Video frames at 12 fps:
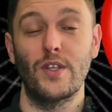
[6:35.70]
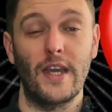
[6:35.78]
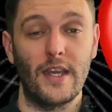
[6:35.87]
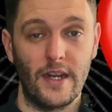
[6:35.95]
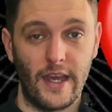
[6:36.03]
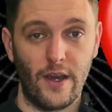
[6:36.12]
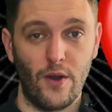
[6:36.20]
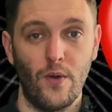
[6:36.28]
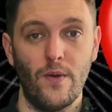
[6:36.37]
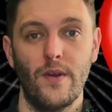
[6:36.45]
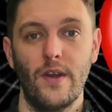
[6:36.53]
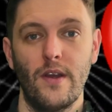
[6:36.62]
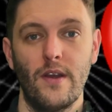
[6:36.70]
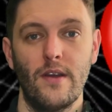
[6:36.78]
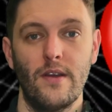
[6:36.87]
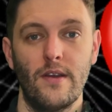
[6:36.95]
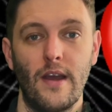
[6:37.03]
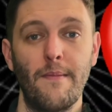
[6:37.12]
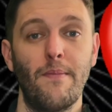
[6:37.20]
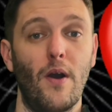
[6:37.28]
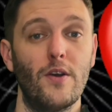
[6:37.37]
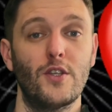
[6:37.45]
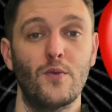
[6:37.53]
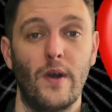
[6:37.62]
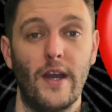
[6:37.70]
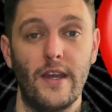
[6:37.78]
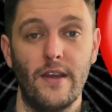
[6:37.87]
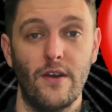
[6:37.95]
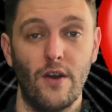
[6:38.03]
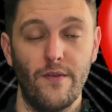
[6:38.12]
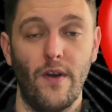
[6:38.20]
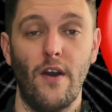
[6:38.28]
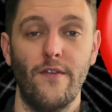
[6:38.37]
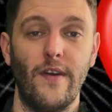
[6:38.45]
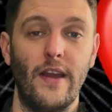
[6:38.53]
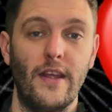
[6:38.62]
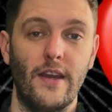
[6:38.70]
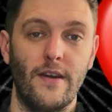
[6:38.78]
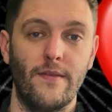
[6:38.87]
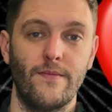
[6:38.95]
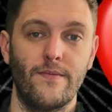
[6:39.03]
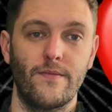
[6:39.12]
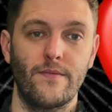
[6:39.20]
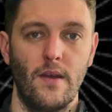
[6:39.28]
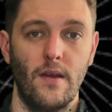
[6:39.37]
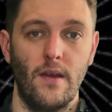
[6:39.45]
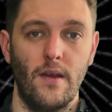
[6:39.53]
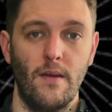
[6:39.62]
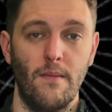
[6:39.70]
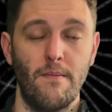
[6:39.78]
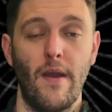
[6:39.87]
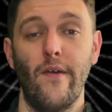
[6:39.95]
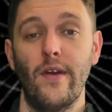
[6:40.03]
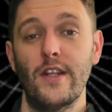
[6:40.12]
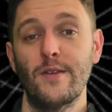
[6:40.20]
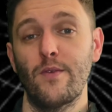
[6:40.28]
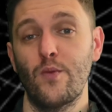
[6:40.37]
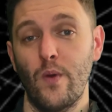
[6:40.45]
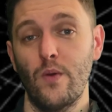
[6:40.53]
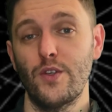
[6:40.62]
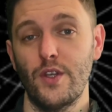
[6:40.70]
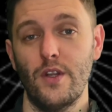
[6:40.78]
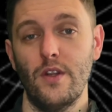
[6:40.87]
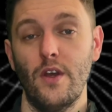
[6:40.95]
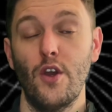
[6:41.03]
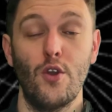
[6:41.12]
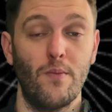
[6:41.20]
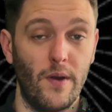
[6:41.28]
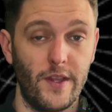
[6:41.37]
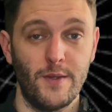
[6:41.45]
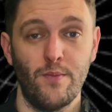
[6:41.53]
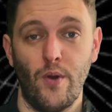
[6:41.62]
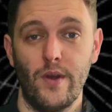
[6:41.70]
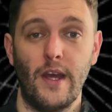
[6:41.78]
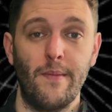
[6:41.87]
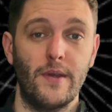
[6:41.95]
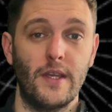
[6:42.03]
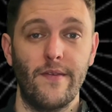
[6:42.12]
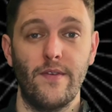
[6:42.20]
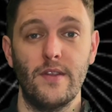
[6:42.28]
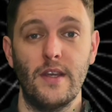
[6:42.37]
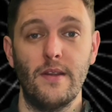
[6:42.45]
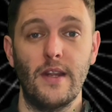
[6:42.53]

taken ill and passed away of heart failure. Mary Elizabeth Wilson, who by this point had been given the